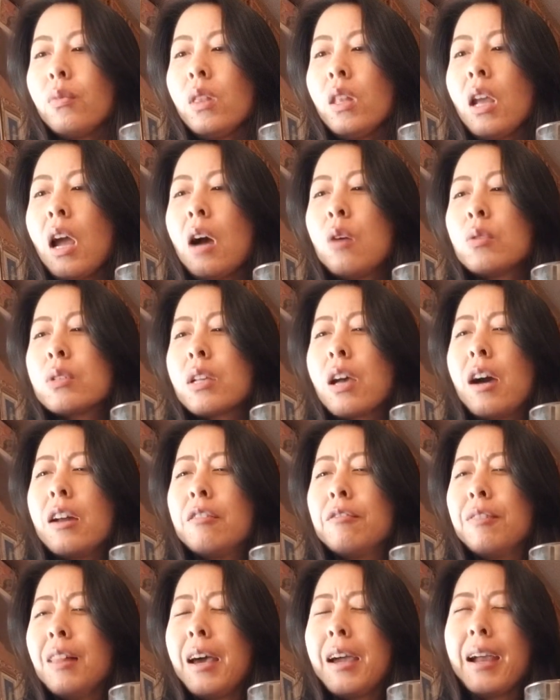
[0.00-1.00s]
I was kind
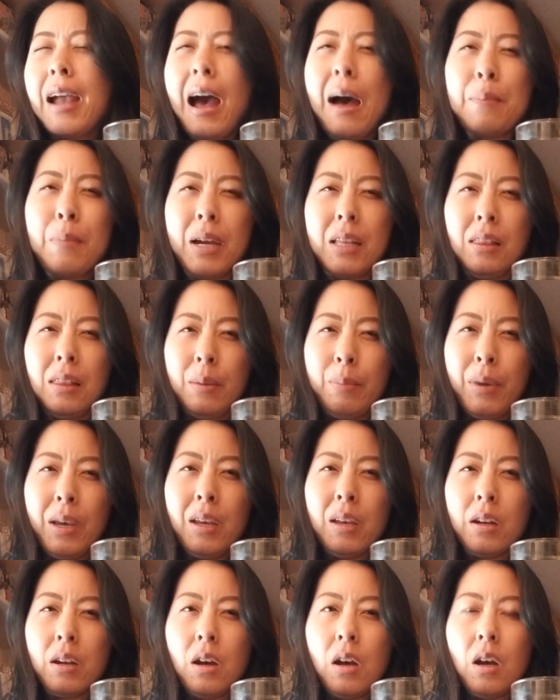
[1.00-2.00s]
of like at my
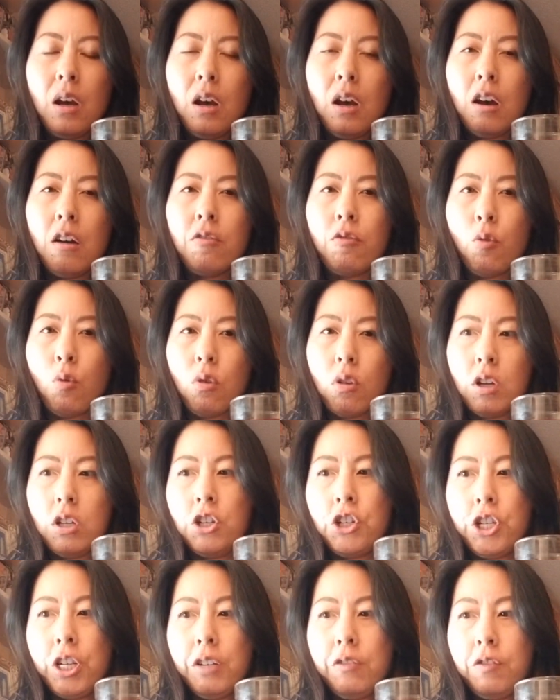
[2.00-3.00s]
limit of
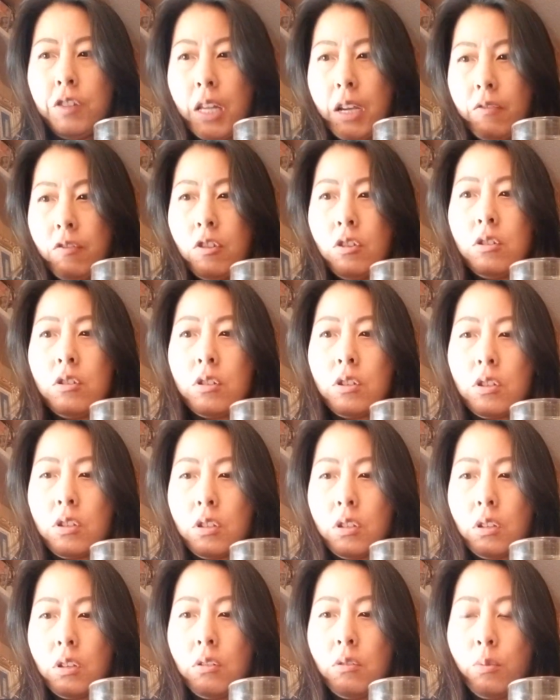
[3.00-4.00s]
orangey
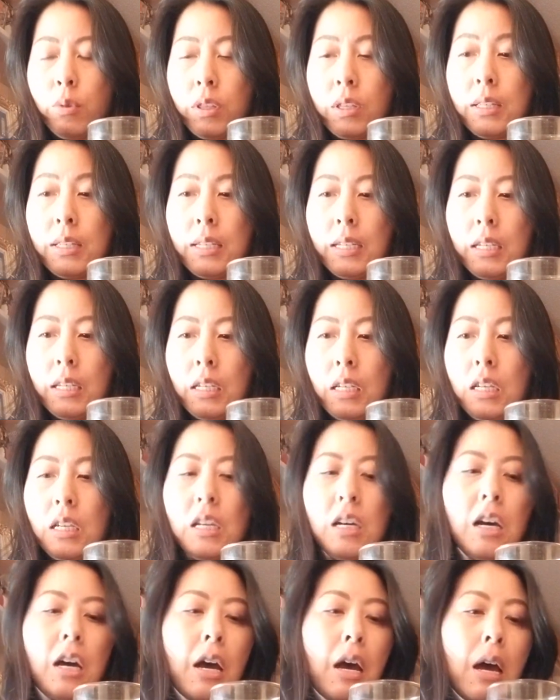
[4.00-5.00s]
flavors with tea,
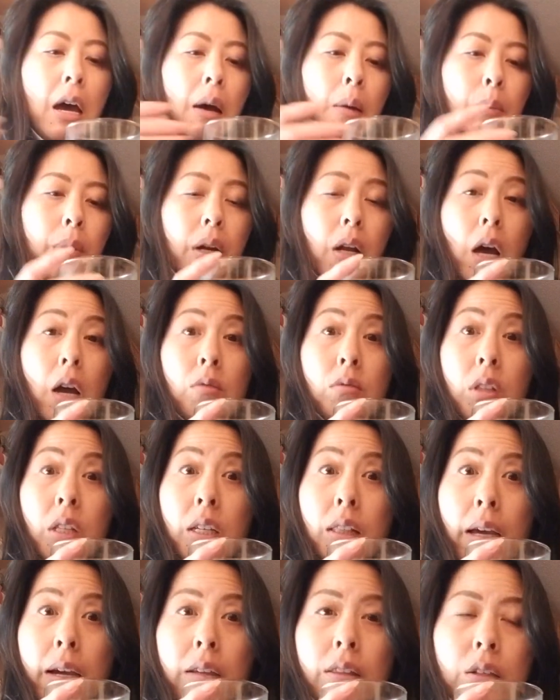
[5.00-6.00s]
but I really
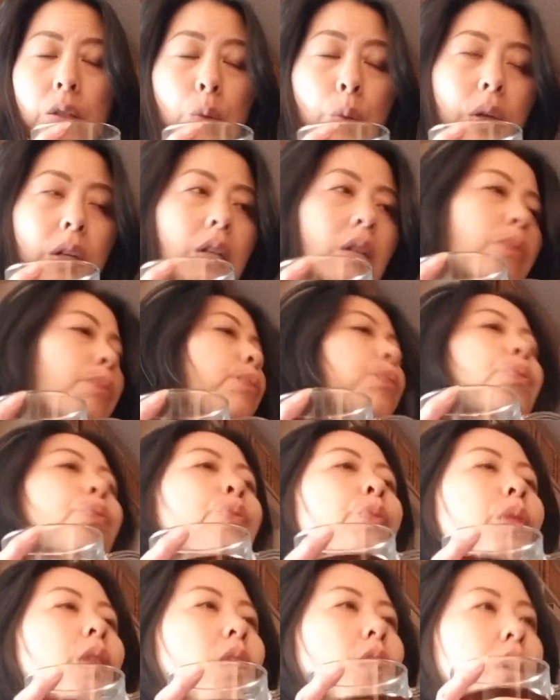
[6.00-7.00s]
like this one.
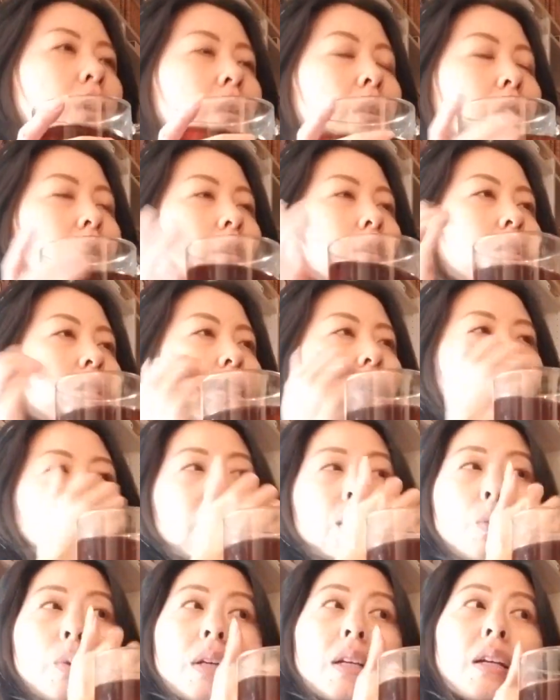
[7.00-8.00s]
Do you like
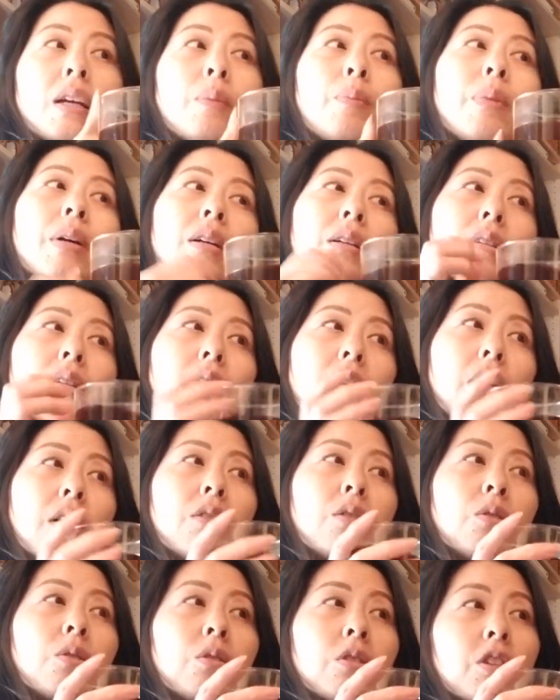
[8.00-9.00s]
this one compared to the
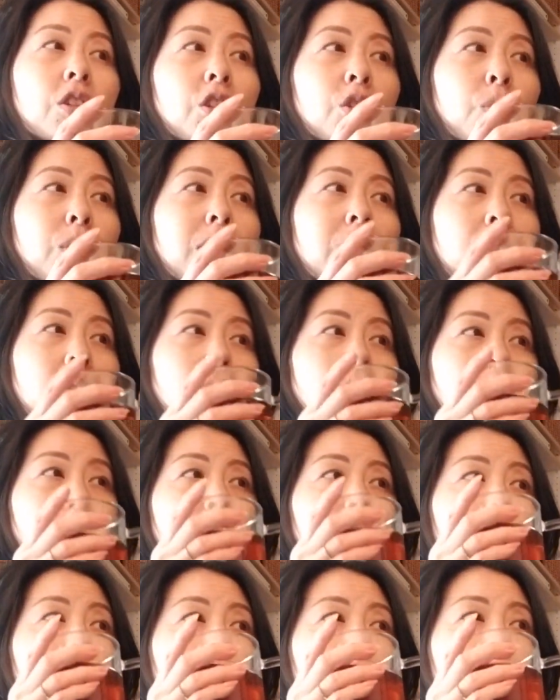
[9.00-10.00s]
other orange ones, or
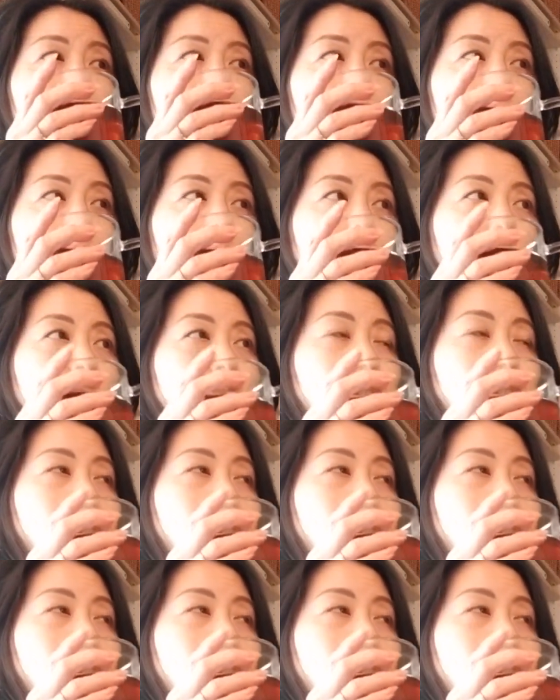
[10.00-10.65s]
they're all